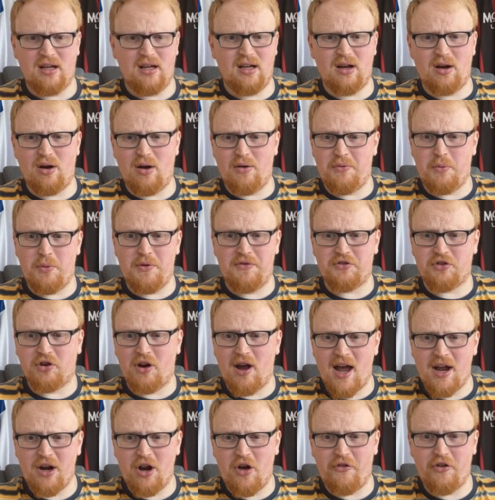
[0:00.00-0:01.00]
We've
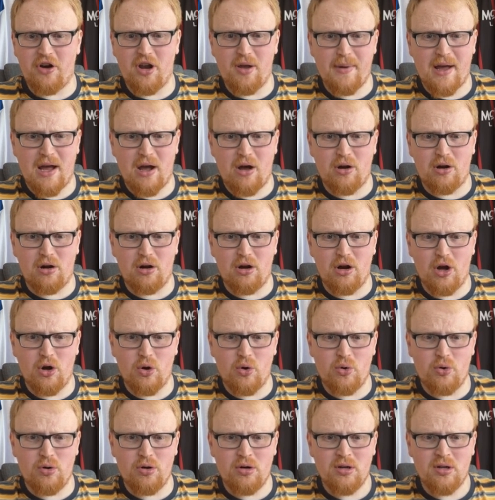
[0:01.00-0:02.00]
tried offering him out on
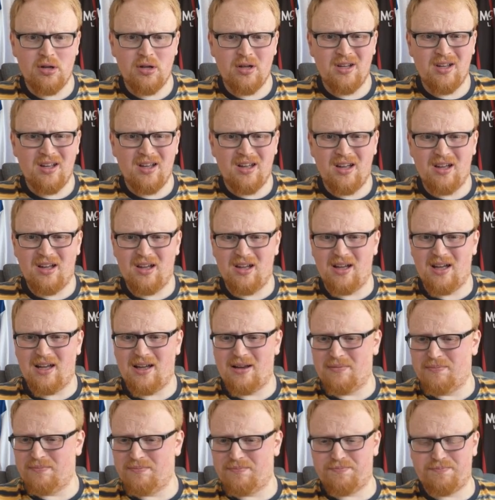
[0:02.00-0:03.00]
loan,
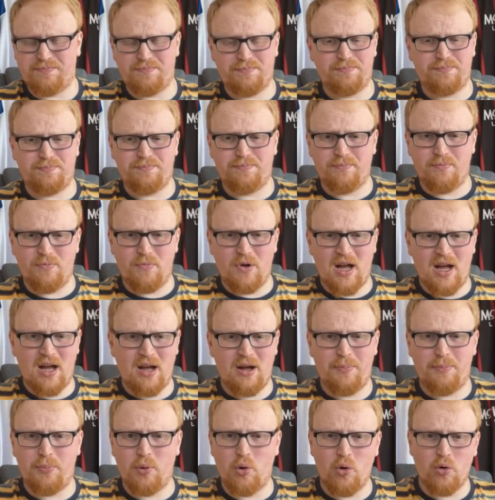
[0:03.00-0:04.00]
and
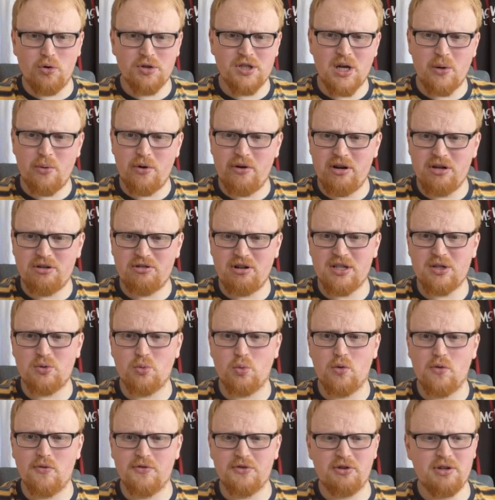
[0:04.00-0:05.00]
Porto are interested.
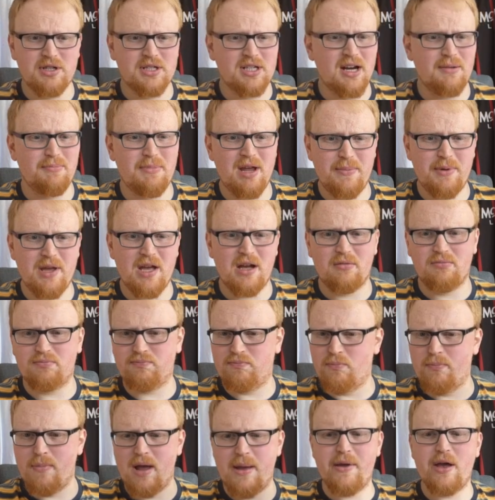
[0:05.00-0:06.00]
Wolves are interested. Maybe I'll
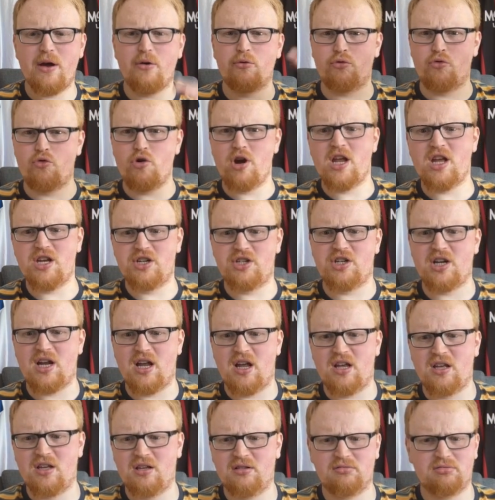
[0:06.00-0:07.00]

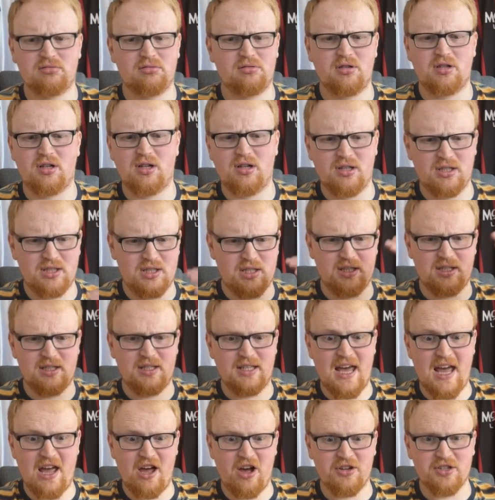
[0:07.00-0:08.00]
readjust. Oh, this is
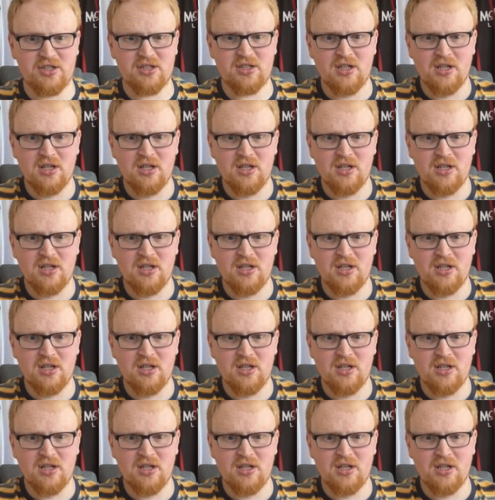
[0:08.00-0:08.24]
chaos.